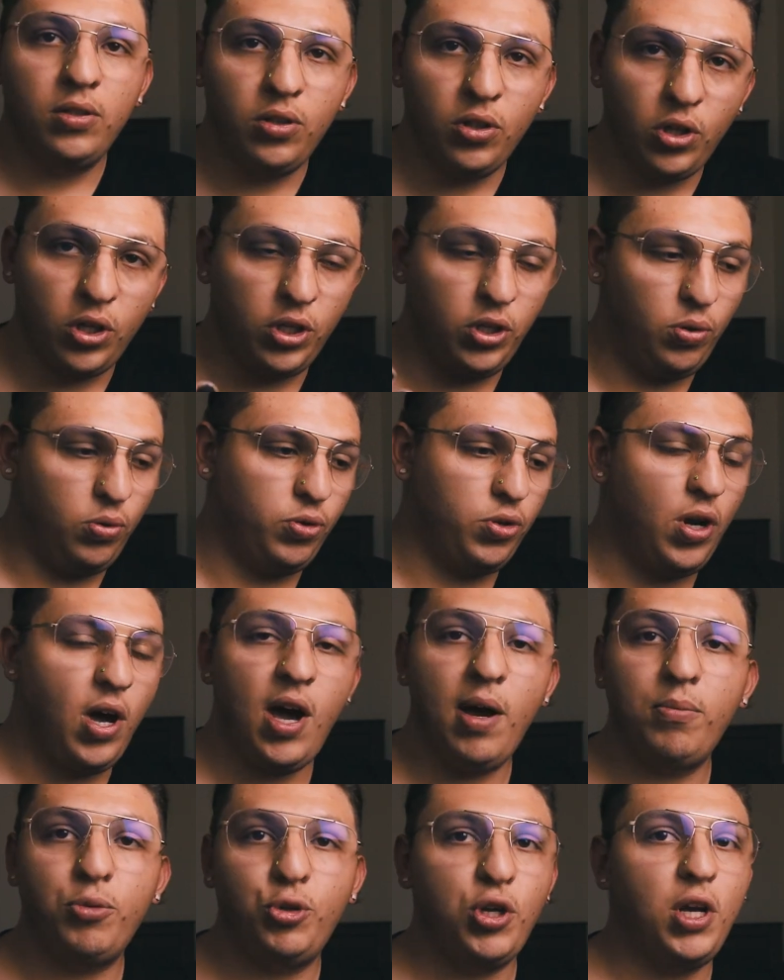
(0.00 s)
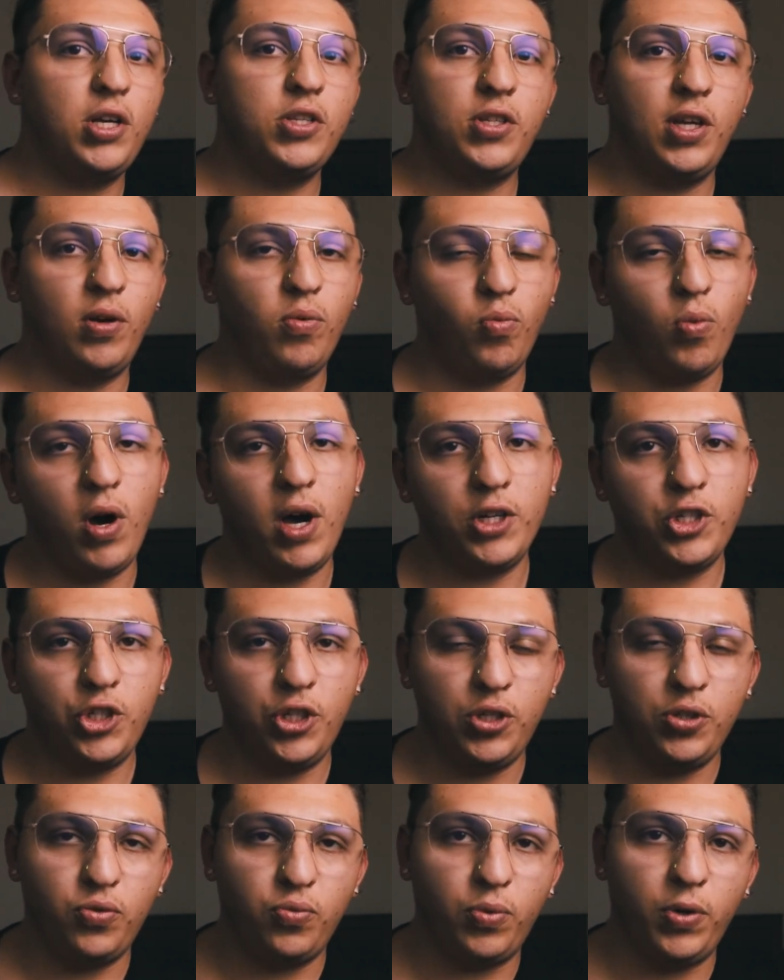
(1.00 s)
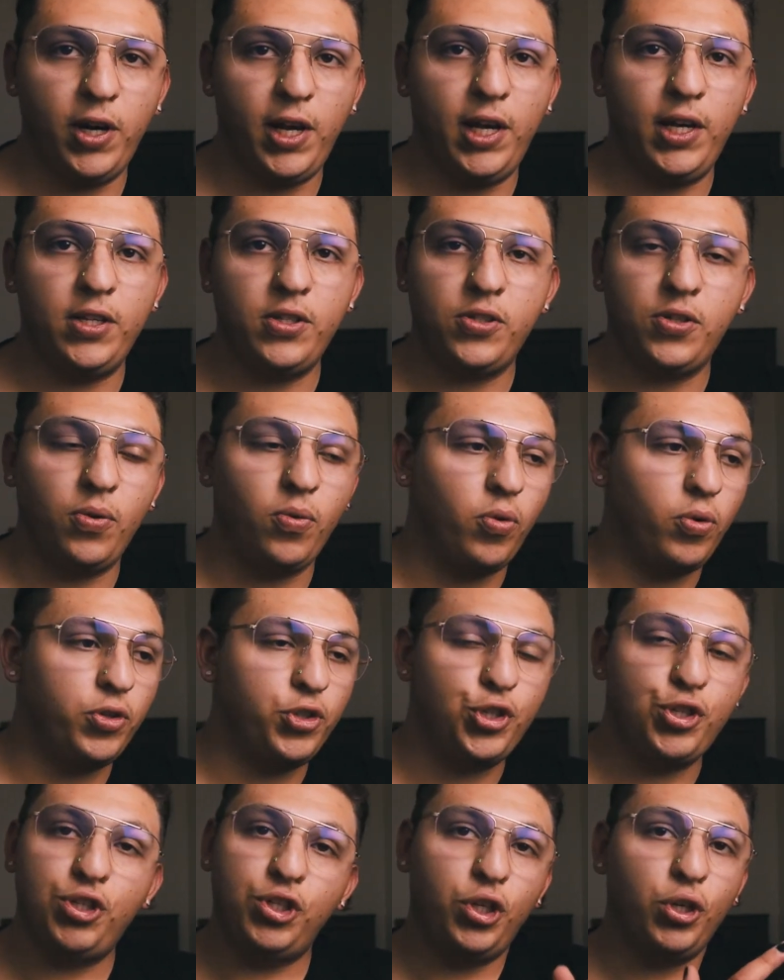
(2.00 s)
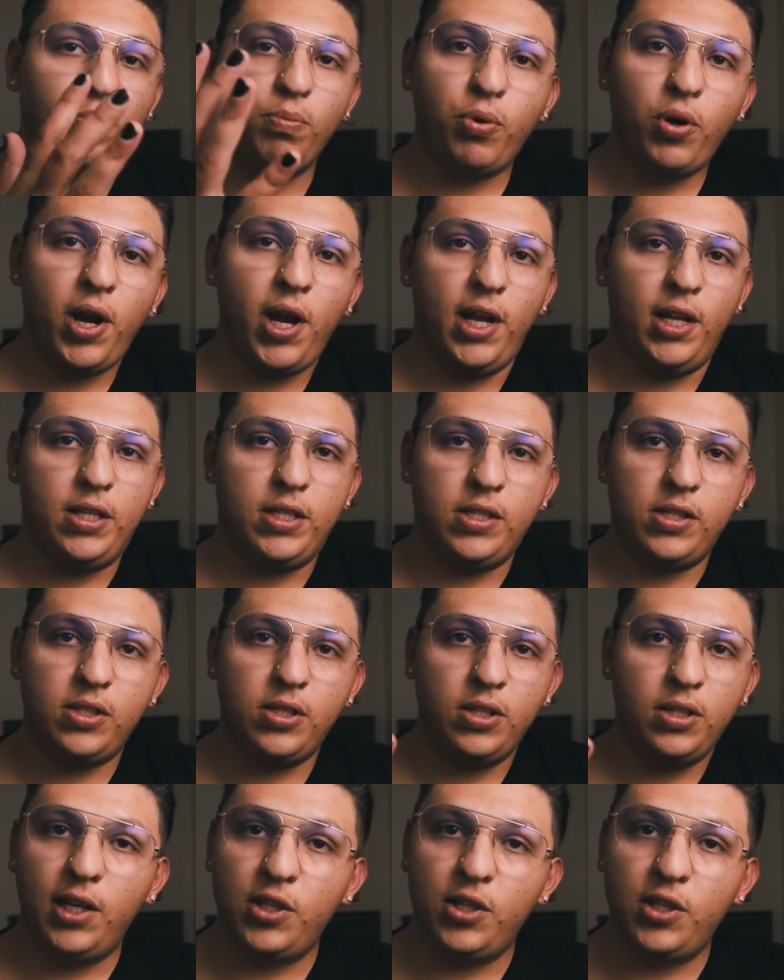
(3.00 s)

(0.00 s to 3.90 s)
You could use objects like watches, rings, or just your brains.